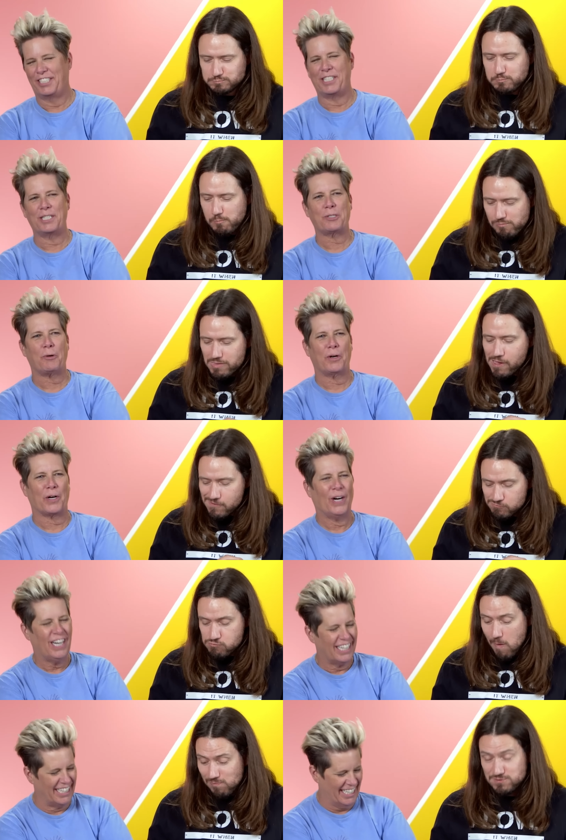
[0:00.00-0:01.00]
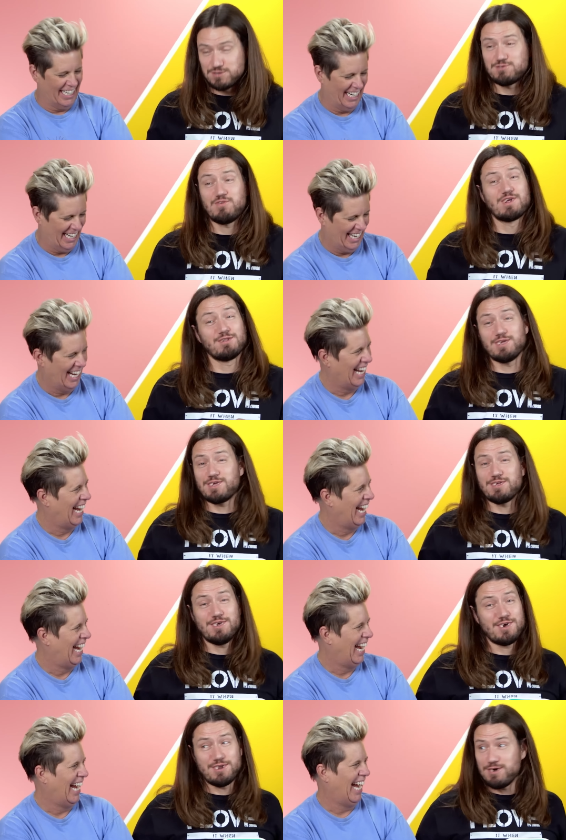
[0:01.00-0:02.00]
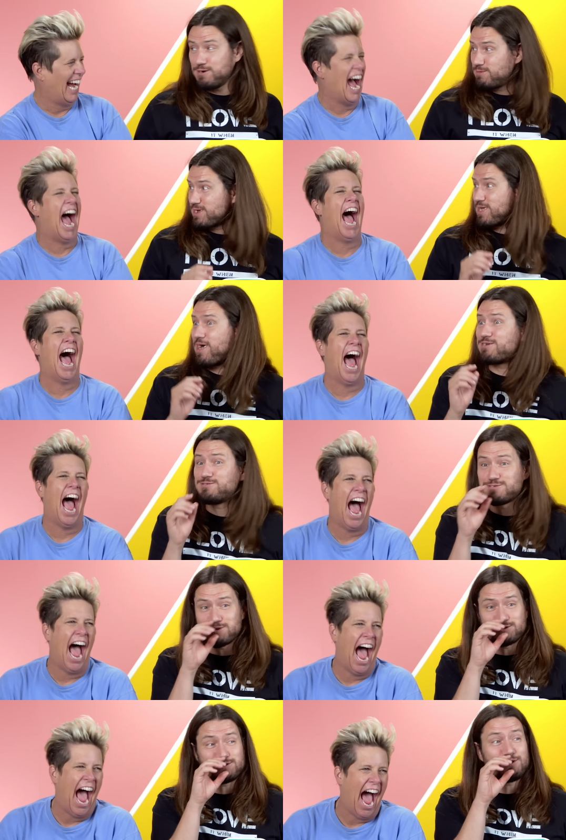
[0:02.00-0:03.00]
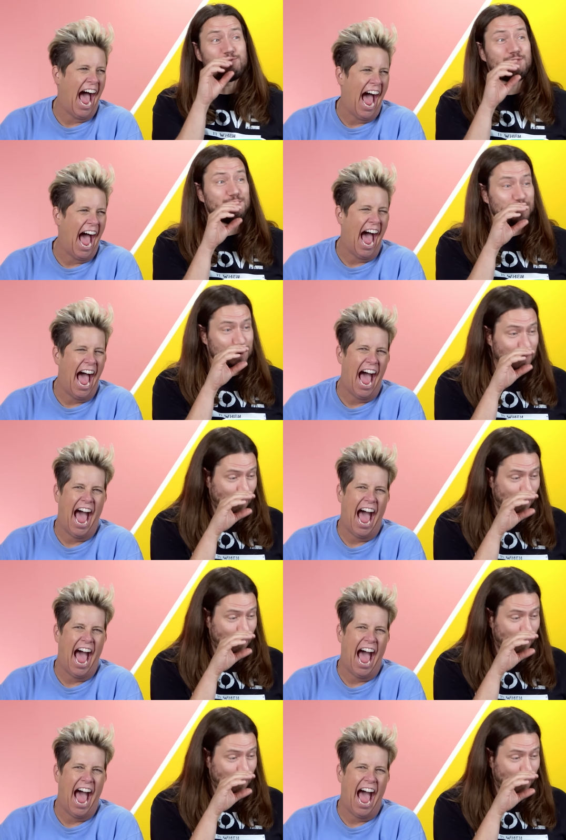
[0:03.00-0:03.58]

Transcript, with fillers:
Speaker 1: She's a squirter. She's finger looking good. Oh my God, she's a squirter.